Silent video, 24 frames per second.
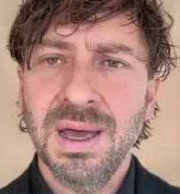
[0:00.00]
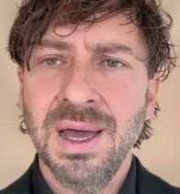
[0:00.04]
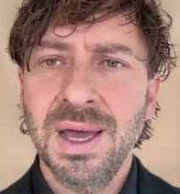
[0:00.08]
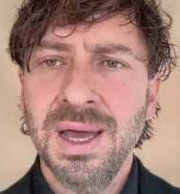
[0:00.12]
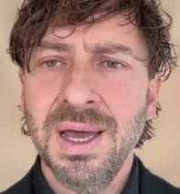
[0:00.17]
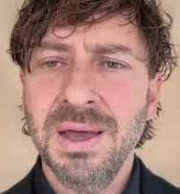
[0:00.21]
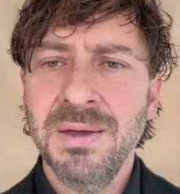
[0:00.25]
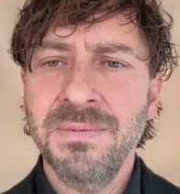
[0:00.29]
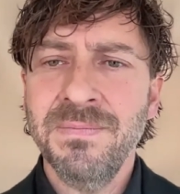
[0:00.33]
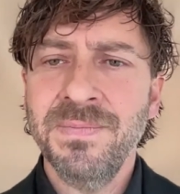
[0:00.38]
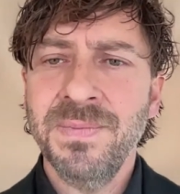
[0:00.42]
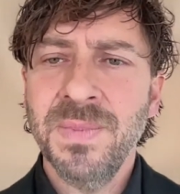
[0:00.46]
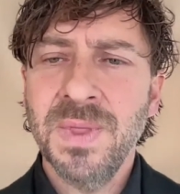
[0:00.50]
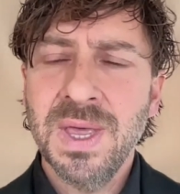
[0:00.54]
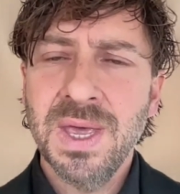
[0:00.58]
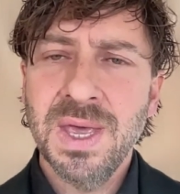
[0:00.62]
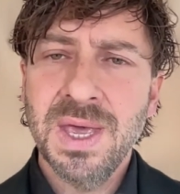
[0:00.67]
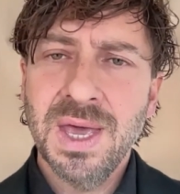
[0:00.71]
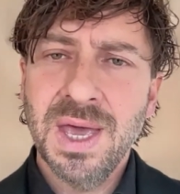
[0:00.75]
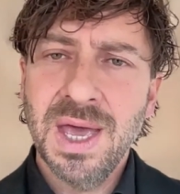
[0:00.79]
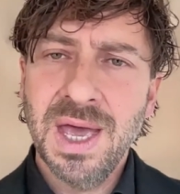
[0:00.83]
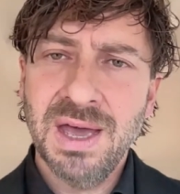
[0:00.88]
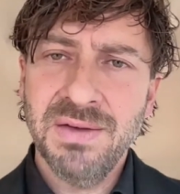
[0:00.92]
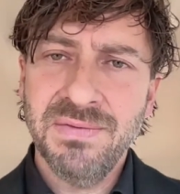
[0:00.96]

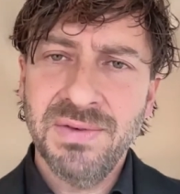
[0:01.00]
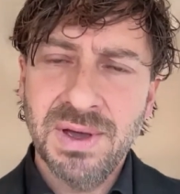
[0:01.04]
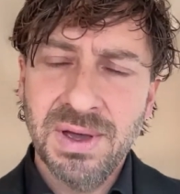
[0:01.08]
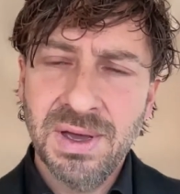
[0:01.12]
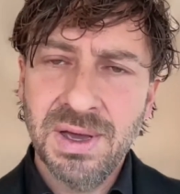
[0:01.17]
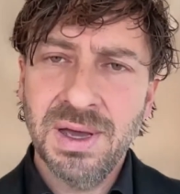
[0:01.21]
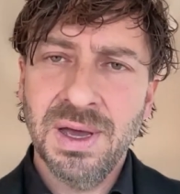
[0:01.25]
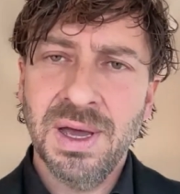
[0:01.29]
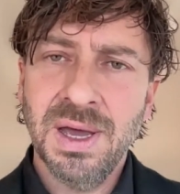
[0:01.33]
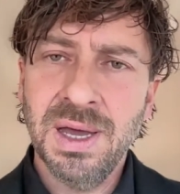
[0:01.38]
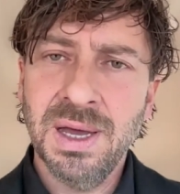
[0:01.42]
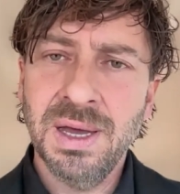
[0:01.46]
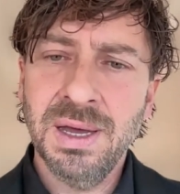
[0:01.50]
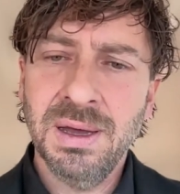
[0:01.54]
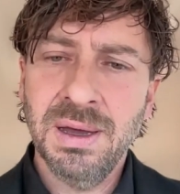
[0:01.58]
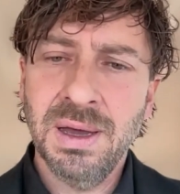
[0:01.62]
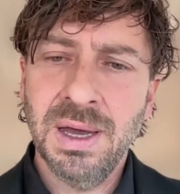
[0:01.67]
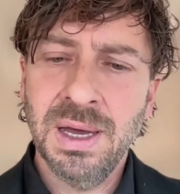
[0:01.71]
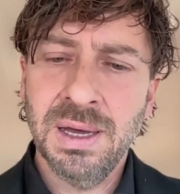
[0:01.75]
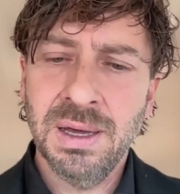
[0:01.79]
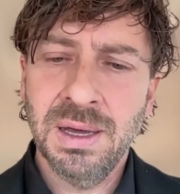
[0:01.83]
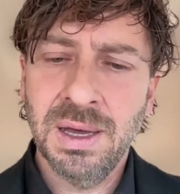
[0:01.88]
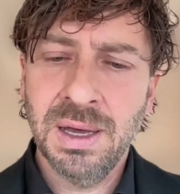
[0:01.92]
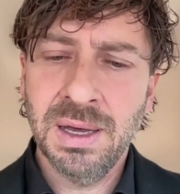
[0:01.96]
have
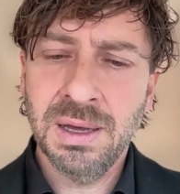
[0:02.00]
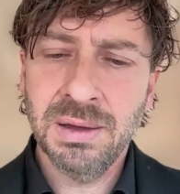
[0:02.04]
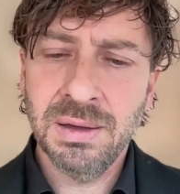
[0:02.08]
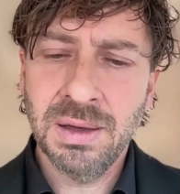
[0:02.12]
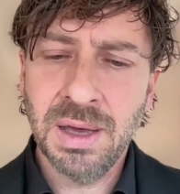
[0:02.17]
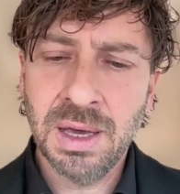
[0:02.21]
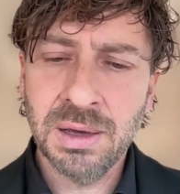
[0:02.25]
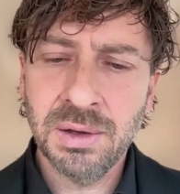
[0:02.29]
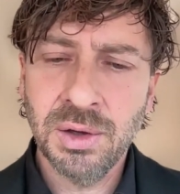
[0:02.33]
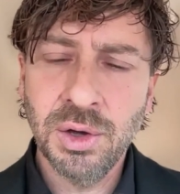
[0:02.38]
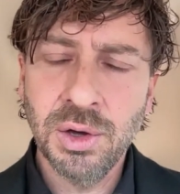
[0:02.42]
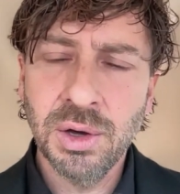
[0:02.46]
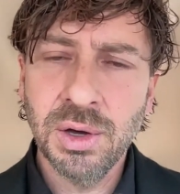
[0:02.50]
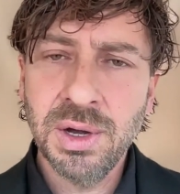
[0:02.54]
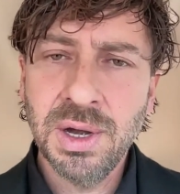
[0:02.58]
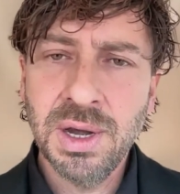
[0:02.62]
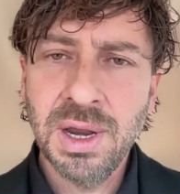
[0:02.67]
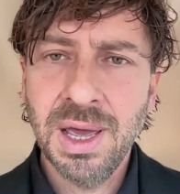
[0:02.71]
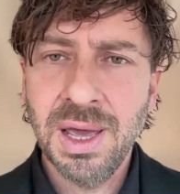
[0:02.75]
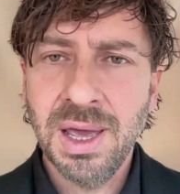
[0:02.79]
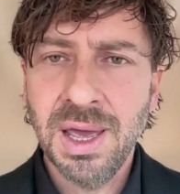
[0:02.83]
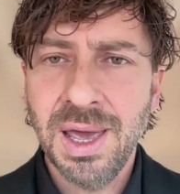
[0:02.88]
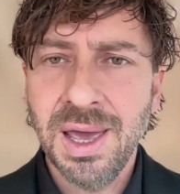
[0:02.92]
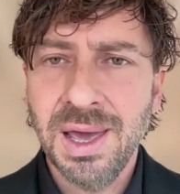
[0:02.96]
a
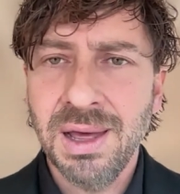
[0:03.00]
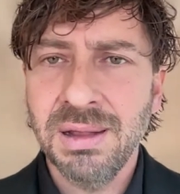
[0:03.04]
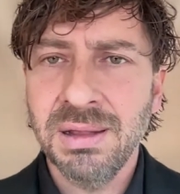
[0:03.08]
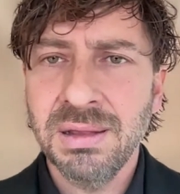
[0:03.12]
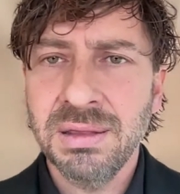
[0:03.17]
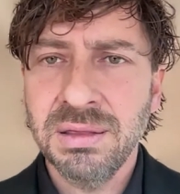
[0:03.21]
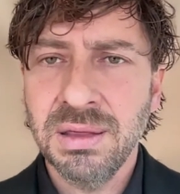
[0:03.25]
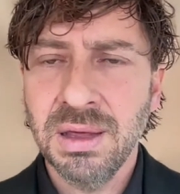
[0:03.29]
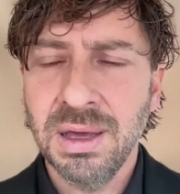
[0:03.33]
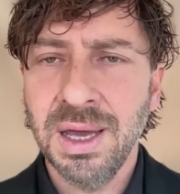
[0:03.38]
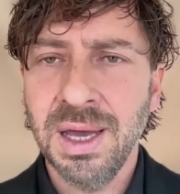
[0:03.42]
good health